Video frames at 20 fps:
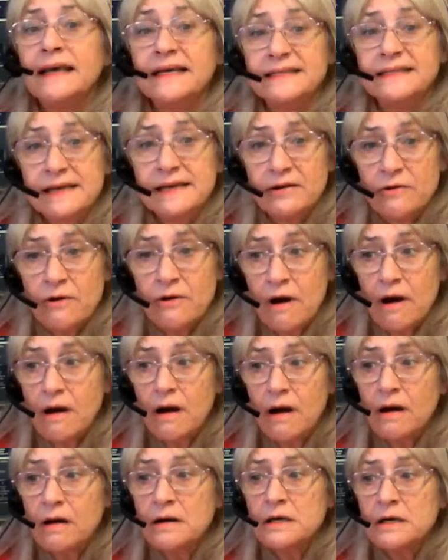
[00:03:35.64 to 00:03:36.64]
Yes, there
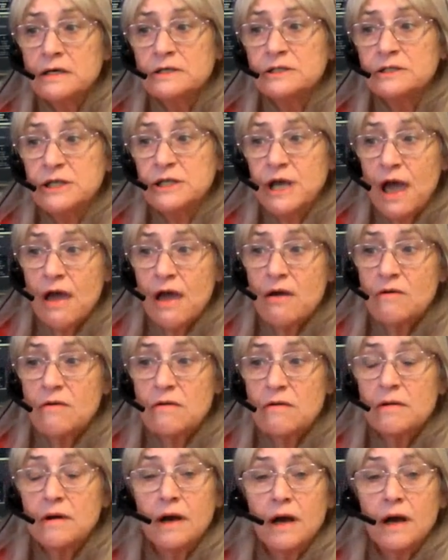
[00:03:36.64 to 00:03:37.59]
are. So